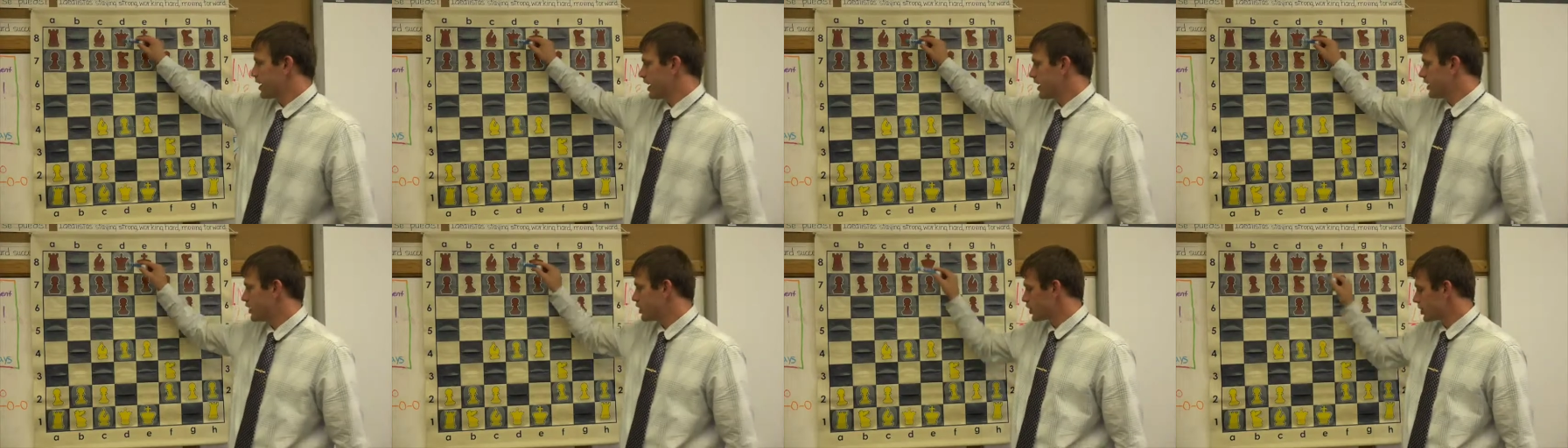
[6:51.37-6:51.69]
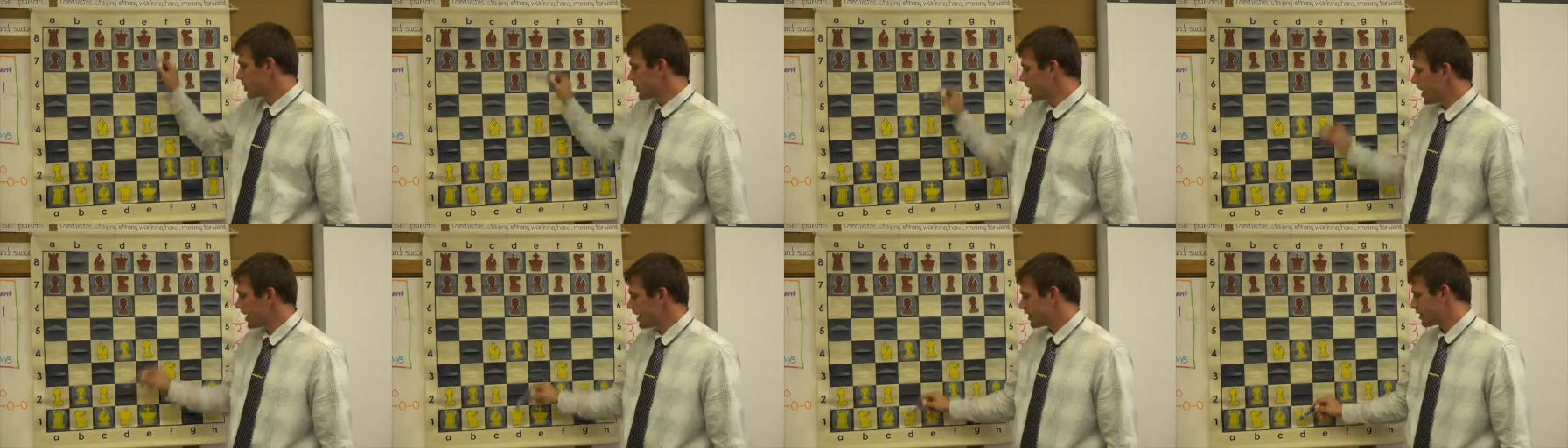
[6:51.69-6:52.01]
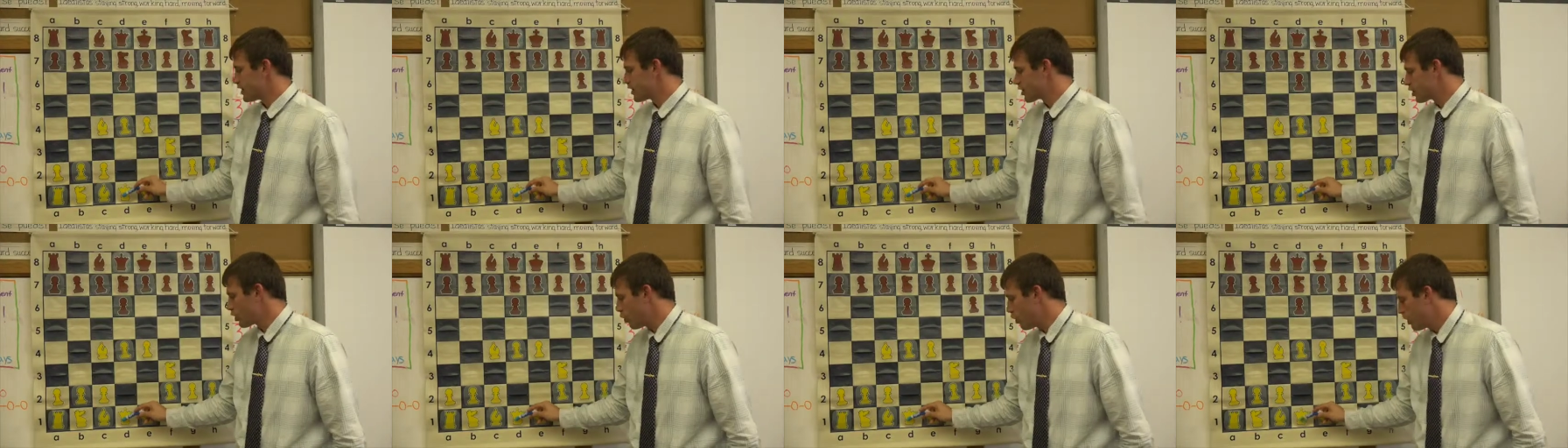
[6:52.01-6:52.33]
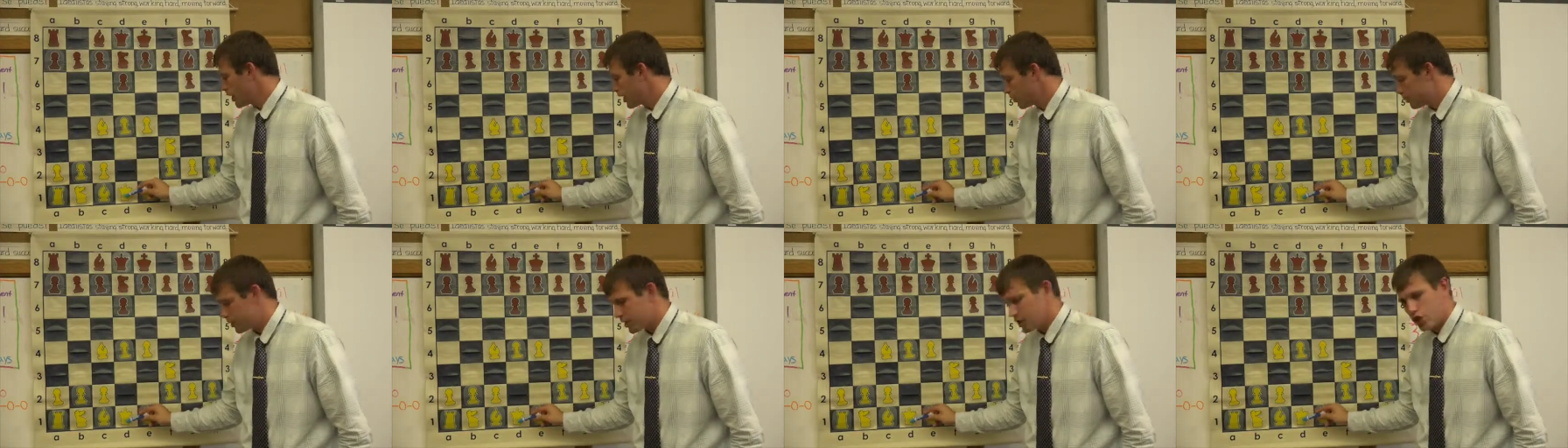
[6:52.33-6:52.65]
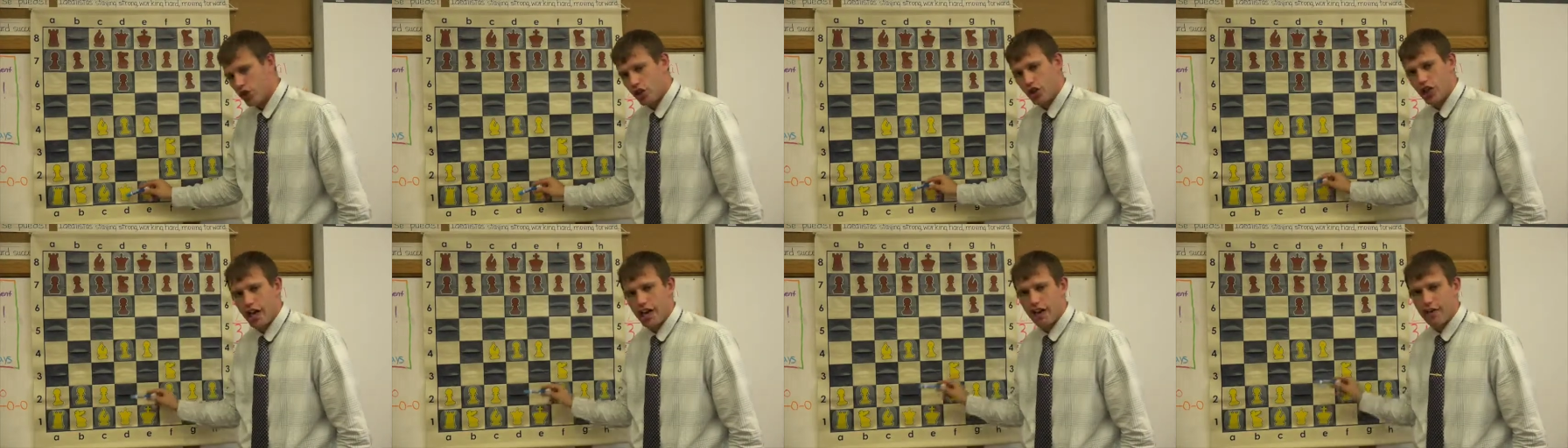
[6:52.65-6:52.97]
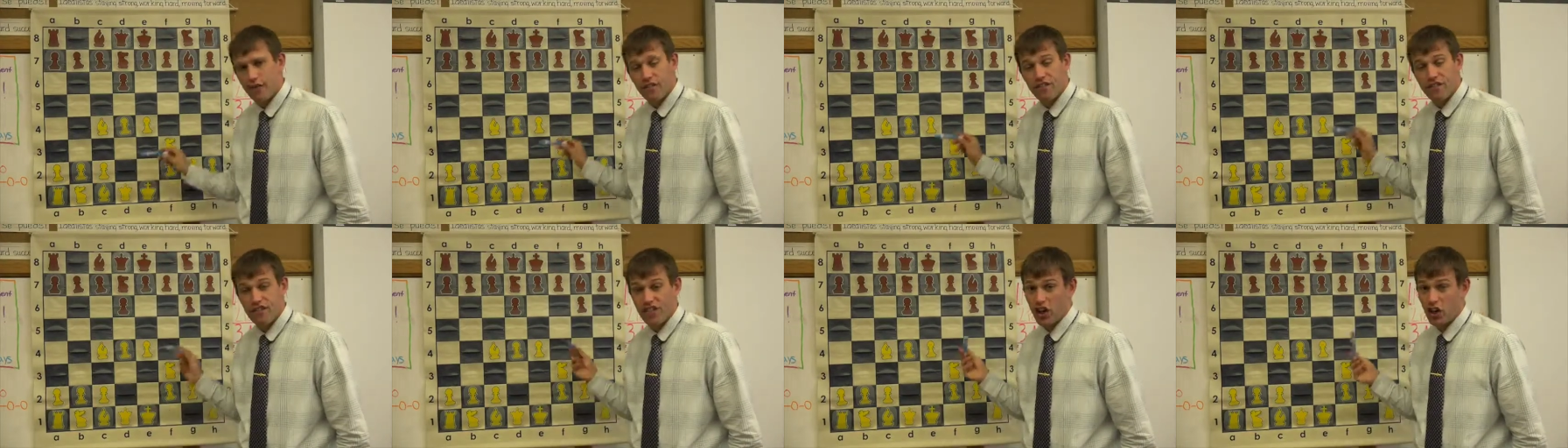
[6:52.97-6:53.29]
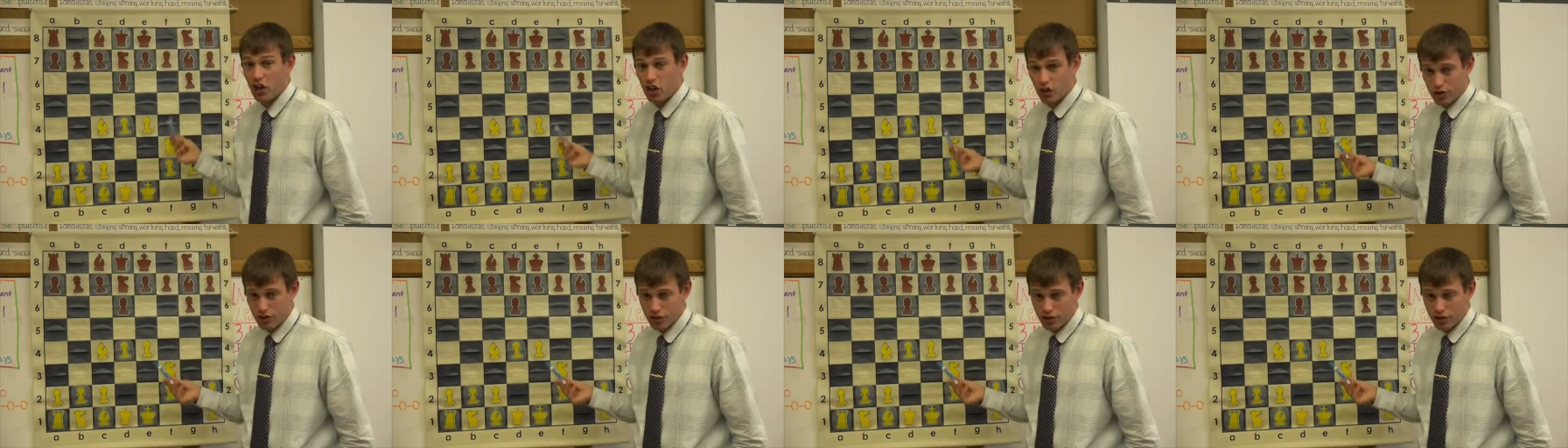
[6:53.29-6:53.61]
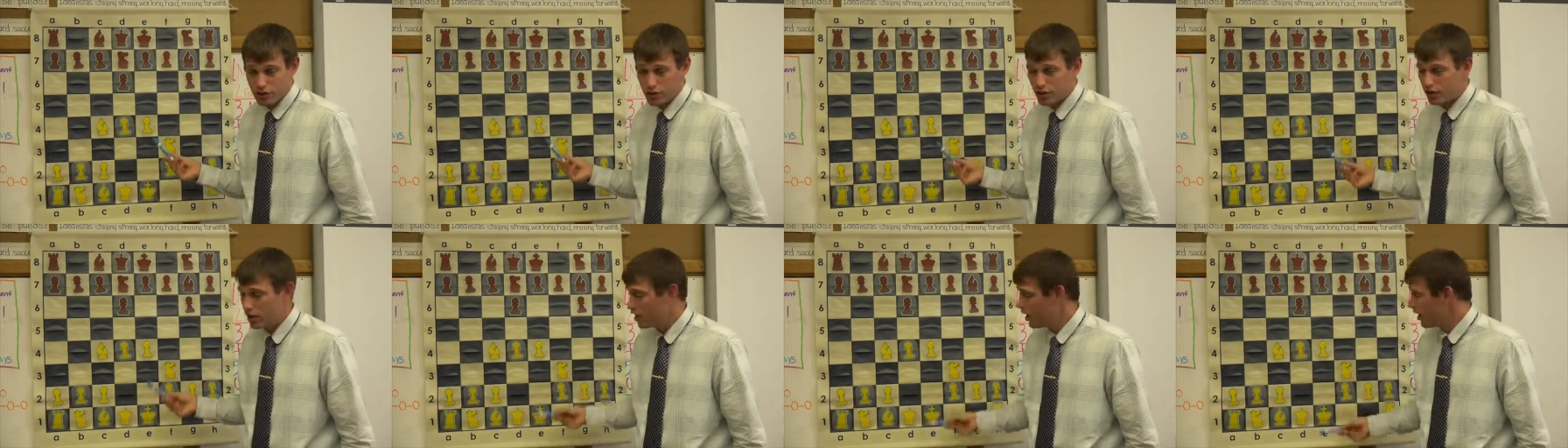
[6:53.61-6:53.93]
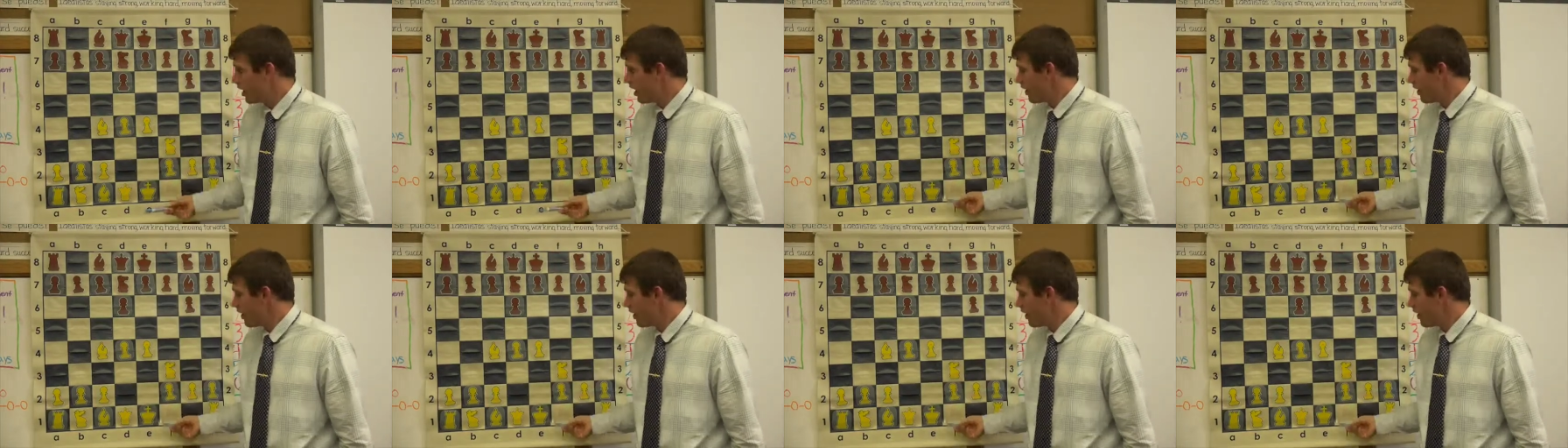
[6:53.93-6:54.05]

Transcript: can just take this queen with check first.